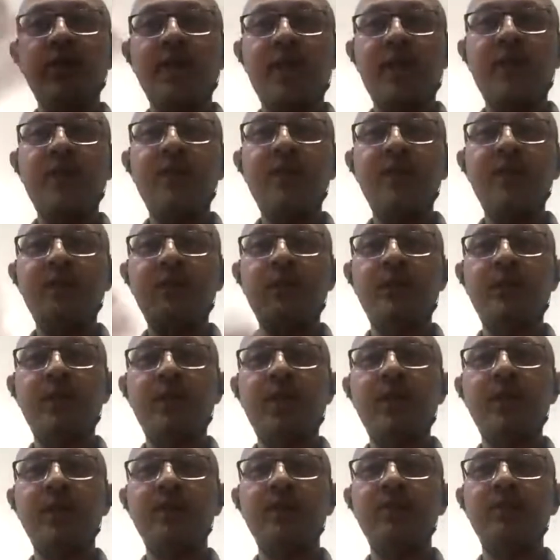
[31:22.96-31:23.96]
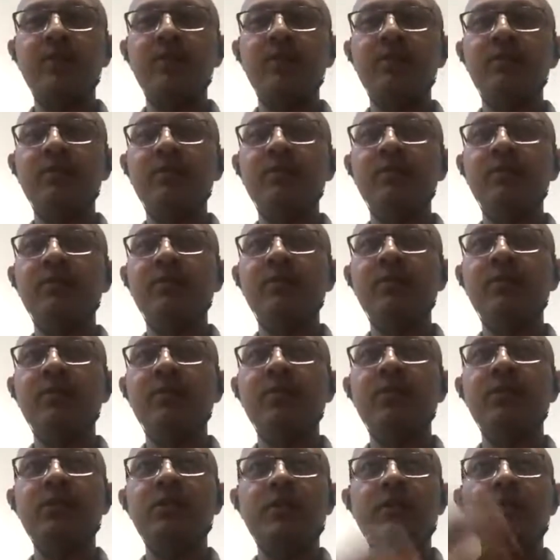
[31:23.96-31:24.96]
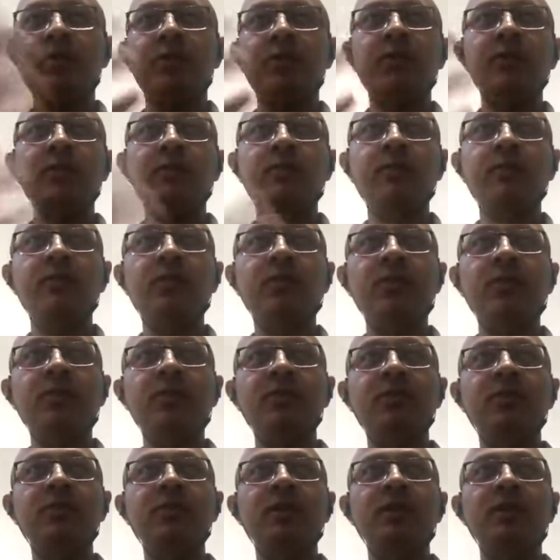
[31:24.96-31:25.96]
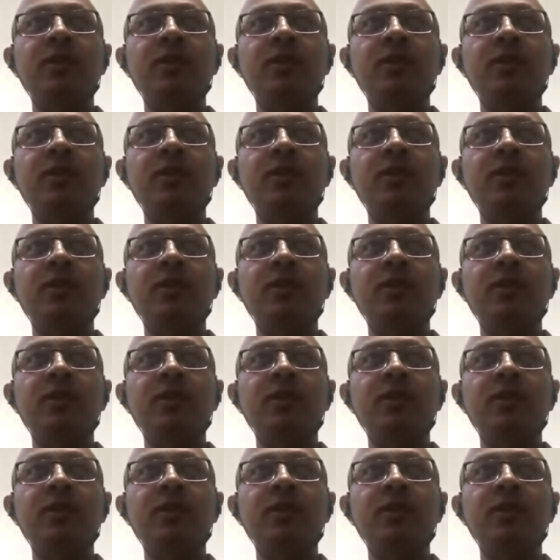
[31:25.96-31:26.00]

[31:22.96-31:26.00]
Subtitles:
the heaviest planet. We say Brahaspati is